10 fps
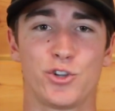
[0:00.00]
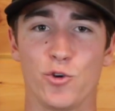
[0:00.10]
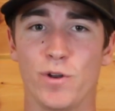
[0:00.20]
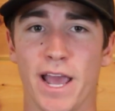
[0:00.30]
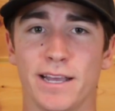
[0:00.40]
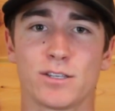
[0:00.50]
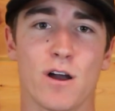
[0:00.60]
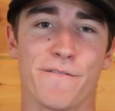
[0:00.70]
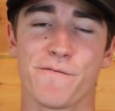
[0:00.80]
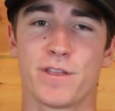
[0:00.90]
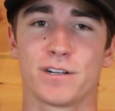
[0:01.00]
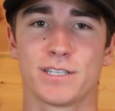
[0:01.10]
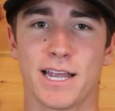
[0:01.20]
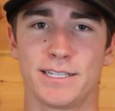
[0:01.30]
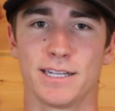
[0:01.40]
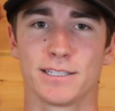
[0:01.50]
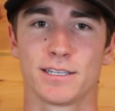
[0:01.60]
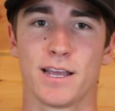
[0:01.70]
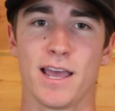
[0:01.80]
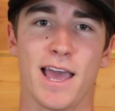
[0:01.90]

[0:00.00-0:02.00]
2 days off of their sentence.